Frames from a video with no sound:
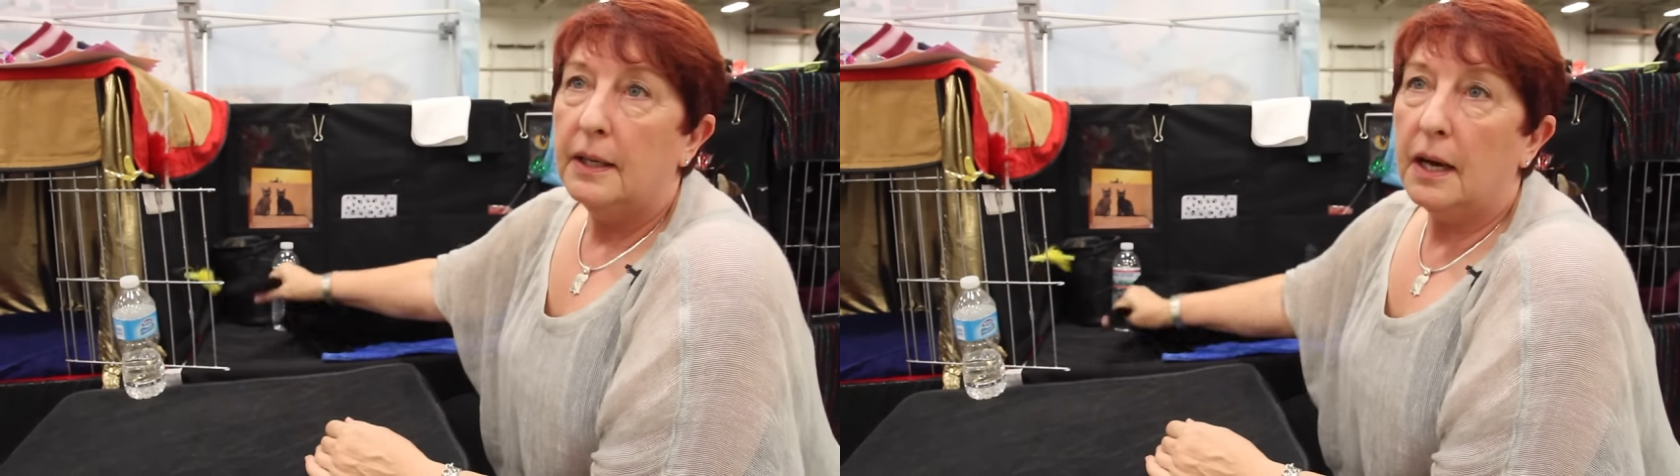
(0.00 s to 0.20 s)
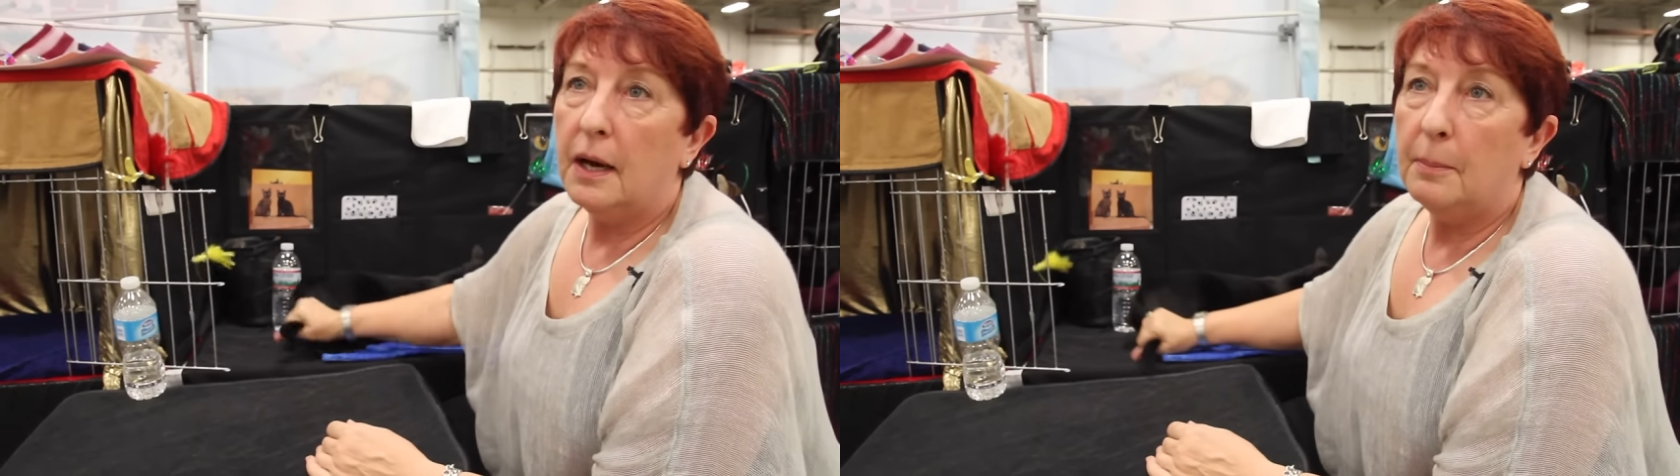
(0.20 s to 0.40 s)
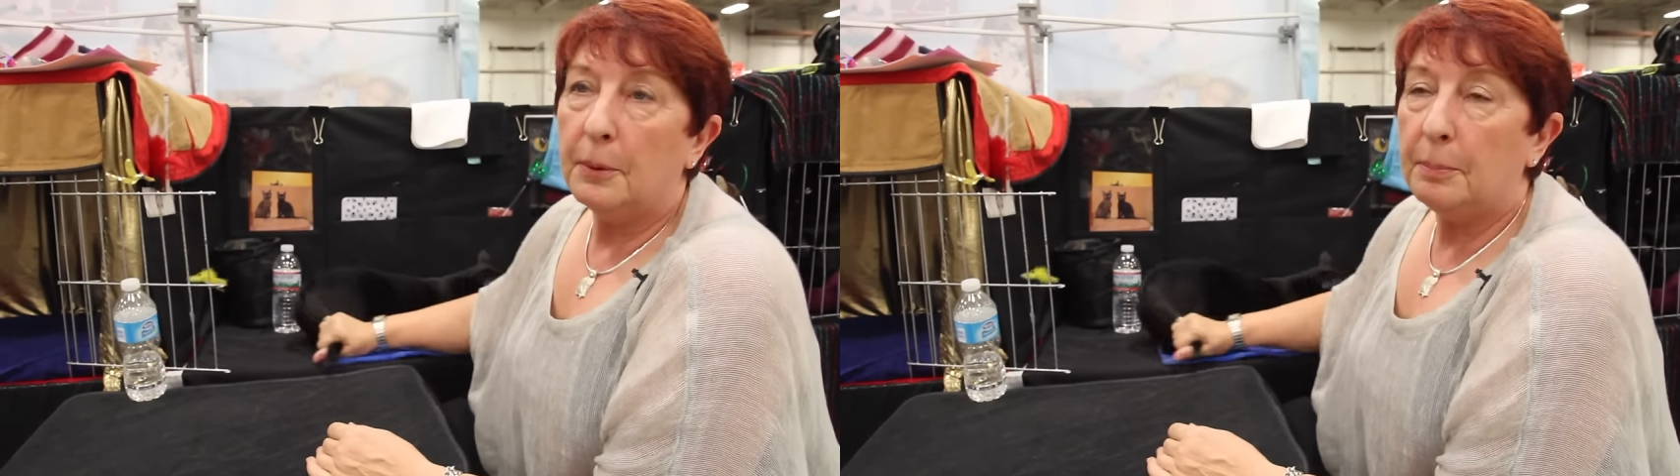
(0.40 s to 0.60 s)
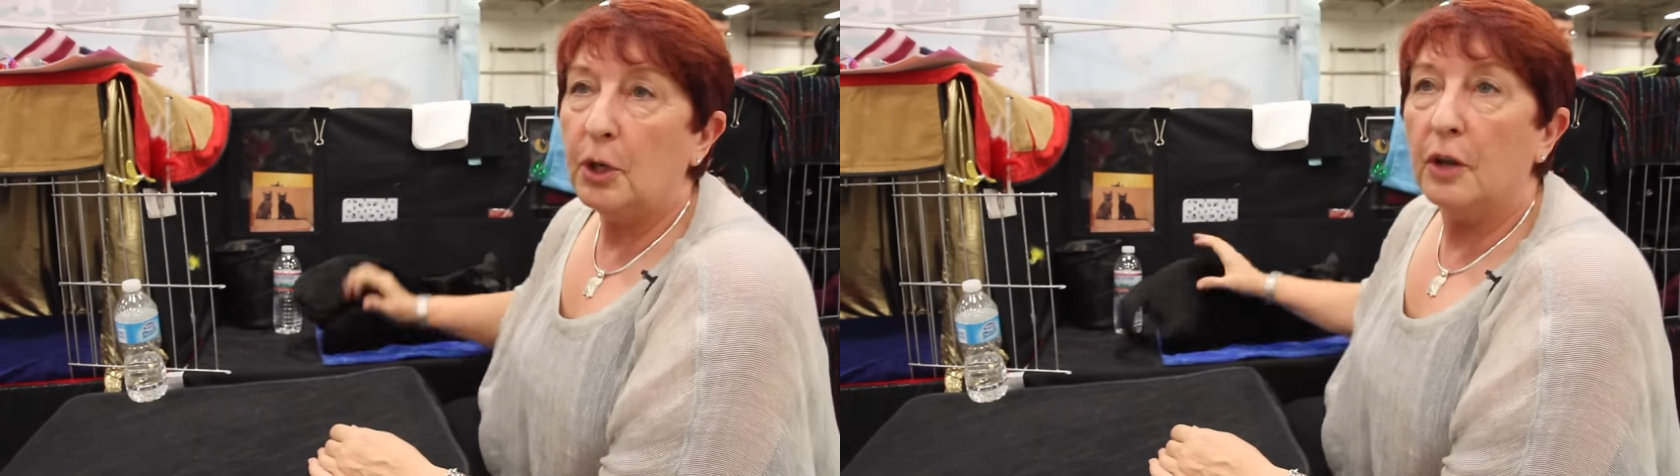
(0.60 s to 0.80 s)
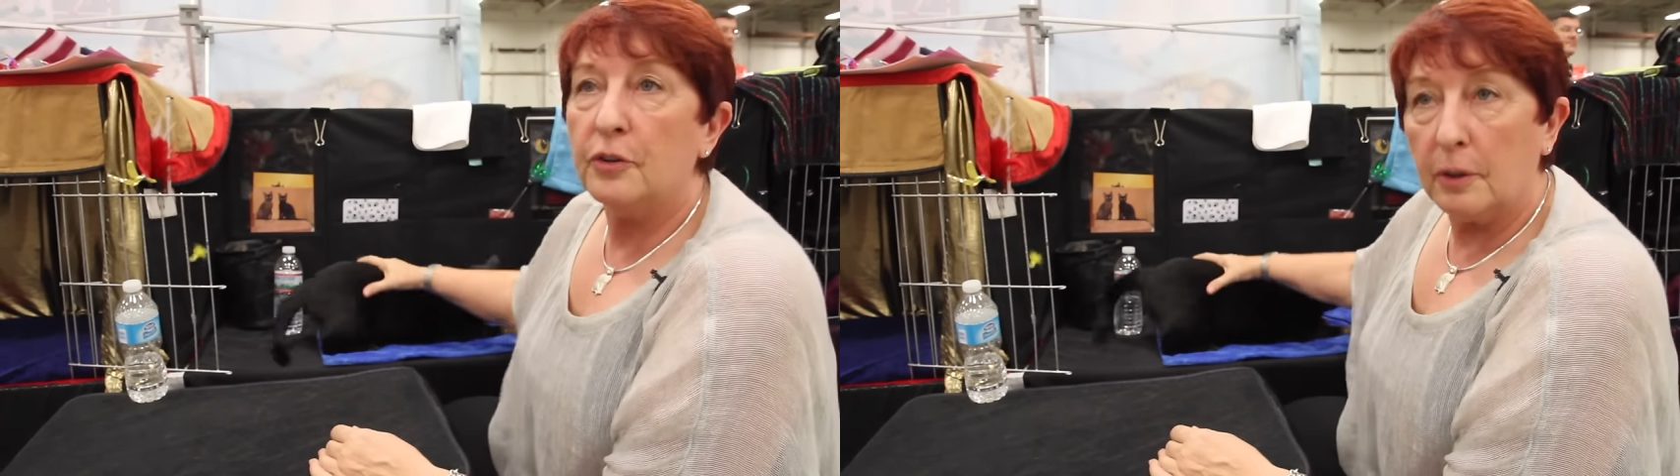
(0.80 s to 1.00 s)
But
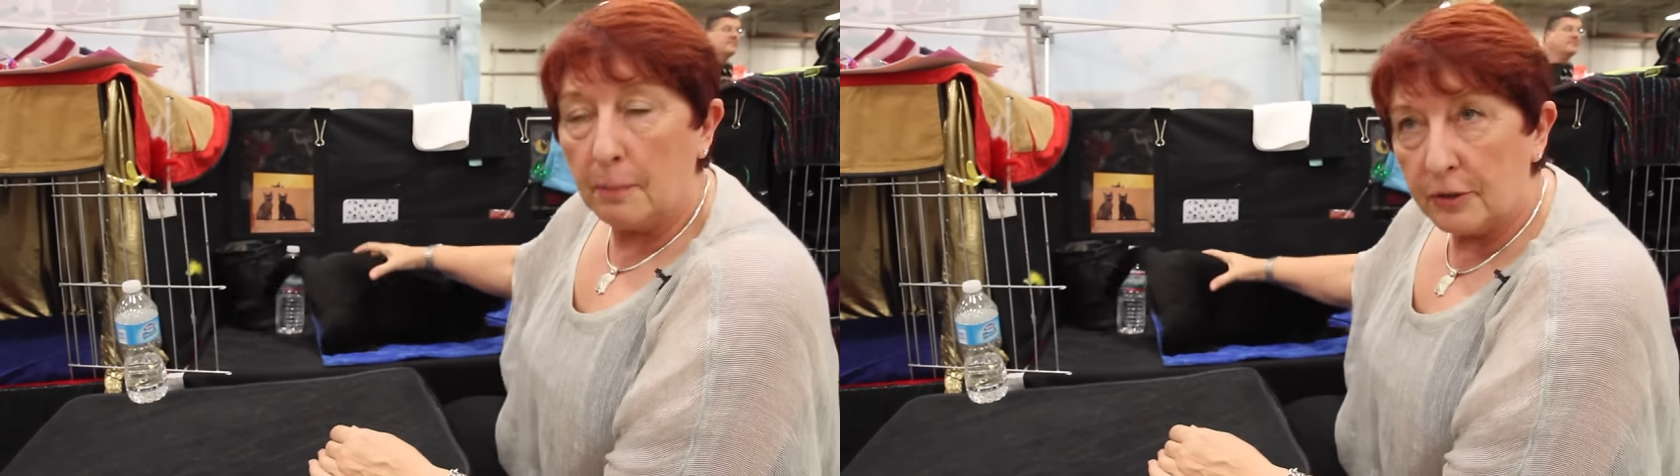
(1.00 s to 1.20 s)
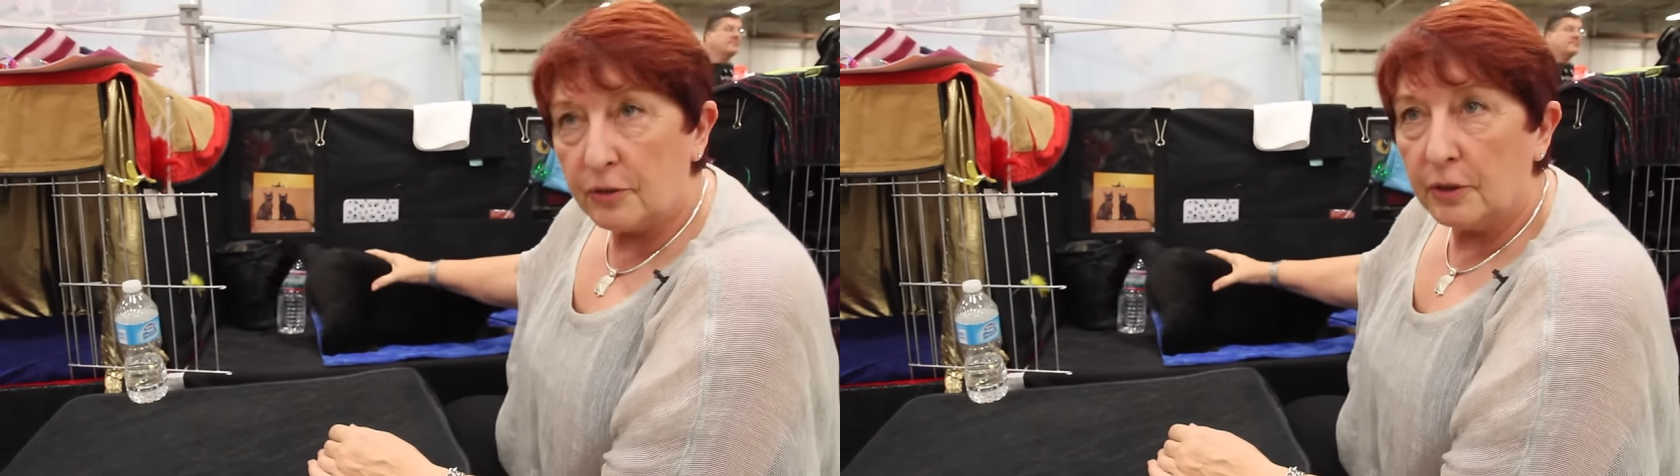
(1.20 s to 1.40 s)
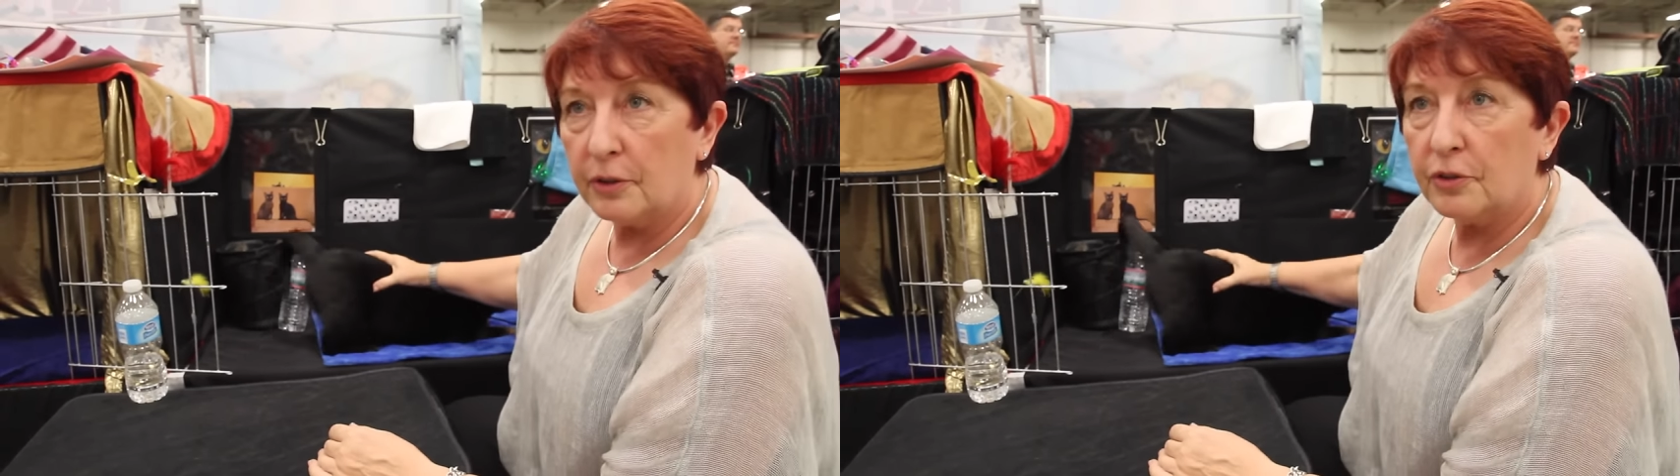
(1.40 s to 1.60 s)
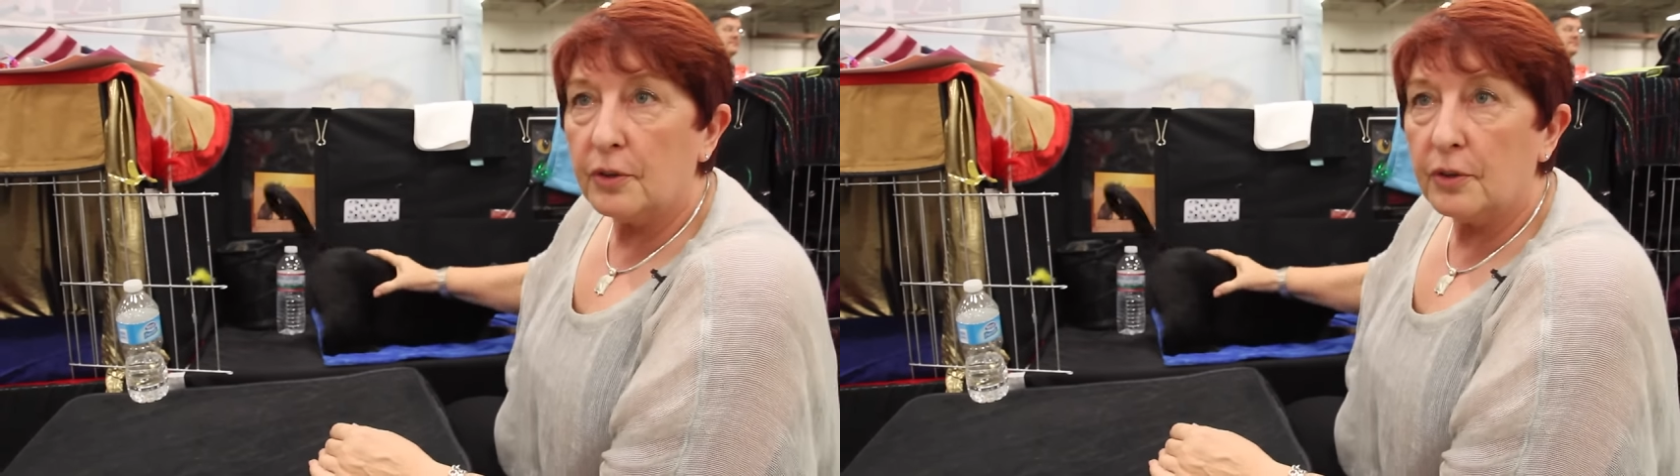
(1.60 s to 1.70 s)
because of their muscular